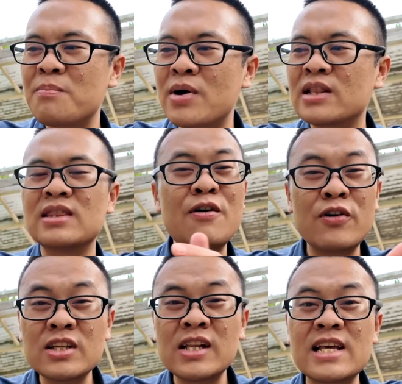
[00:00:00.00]
but
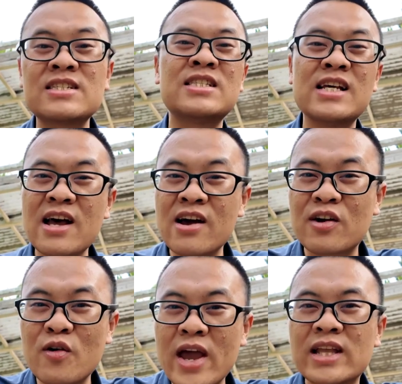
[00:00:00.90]
nevertheless still a
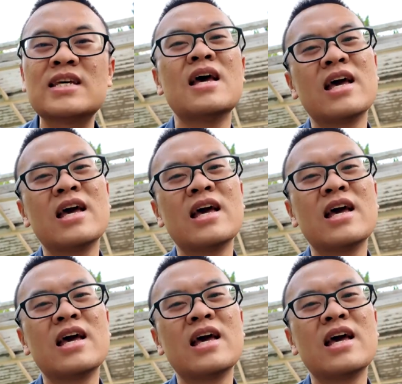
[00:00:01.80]
great